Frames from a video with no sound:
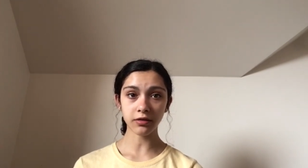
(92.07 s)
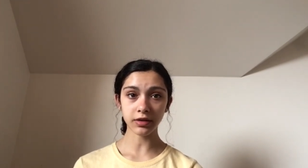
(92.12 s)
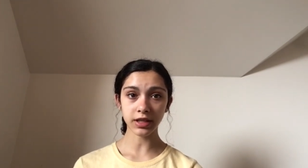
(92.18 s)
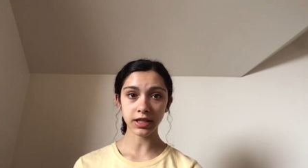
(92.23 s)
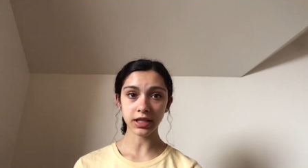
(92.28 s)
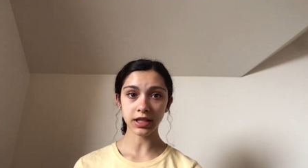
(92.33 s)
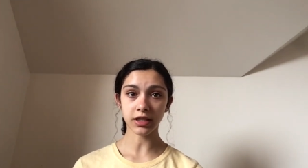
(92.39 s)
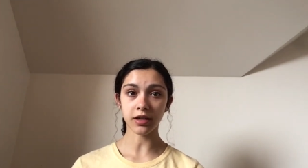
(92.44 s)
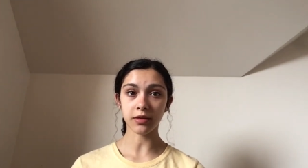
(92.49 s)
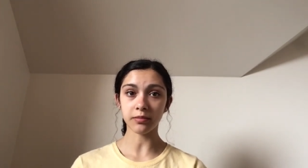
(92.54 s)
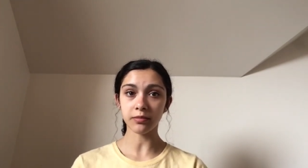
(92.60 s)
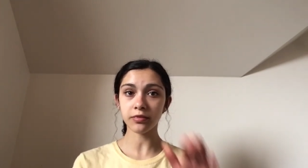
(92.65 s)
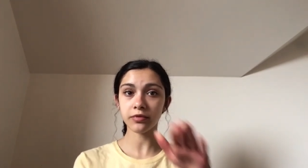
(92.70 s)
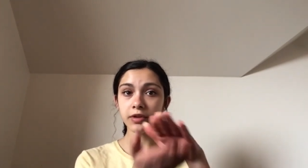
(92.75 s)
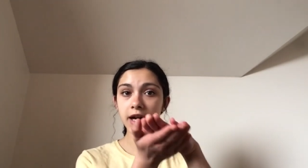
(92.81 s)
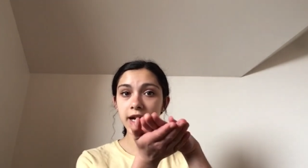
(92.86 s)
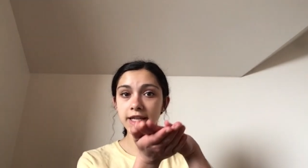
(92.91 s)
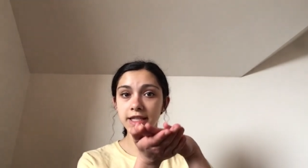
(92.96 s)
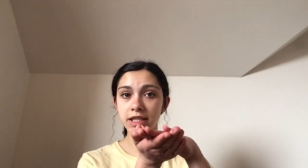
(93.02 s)
need to
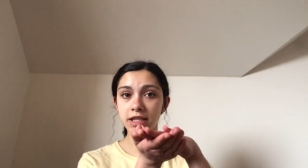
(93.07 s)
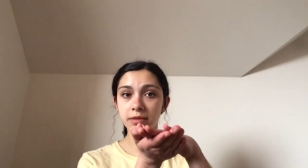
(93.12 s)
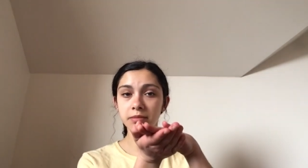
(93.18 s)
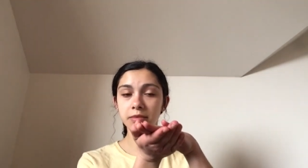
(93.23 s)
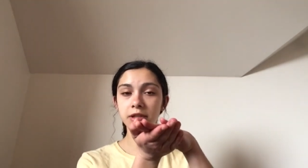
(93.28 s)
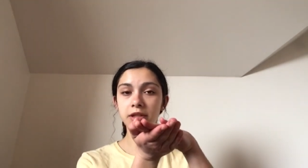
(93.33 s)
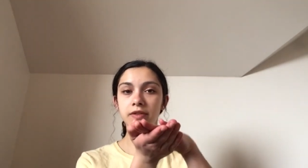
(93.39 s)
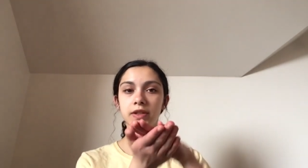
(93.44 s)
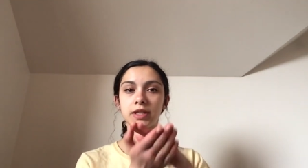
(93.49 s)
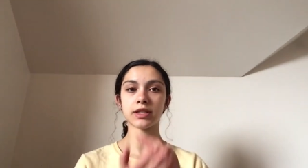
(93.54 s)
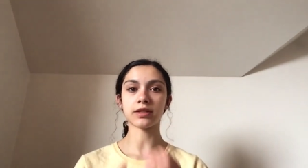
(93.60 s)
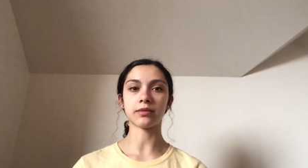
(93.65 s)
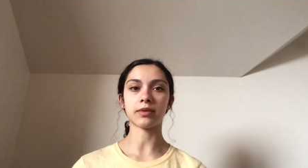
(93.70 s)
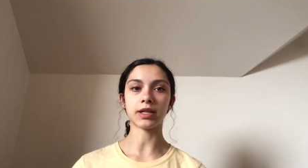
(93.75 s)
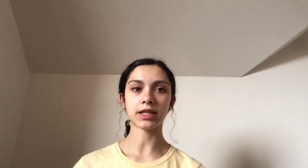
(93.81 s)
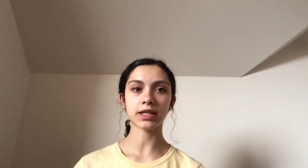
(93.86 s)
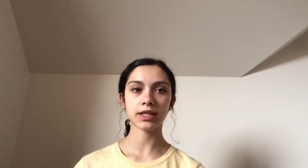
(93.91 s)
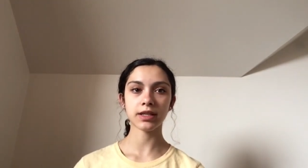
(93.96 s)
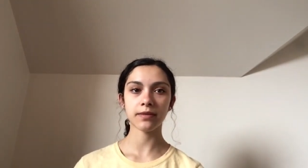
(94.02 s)
compress the previous
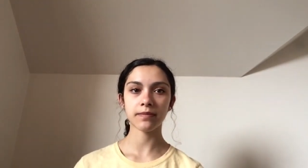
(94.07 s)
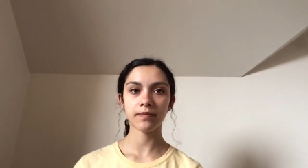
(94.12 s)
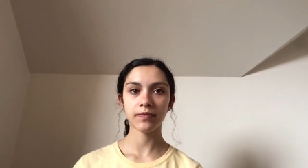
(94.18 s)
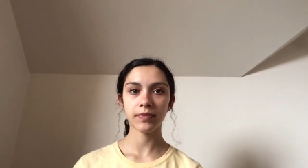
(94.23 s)
ones.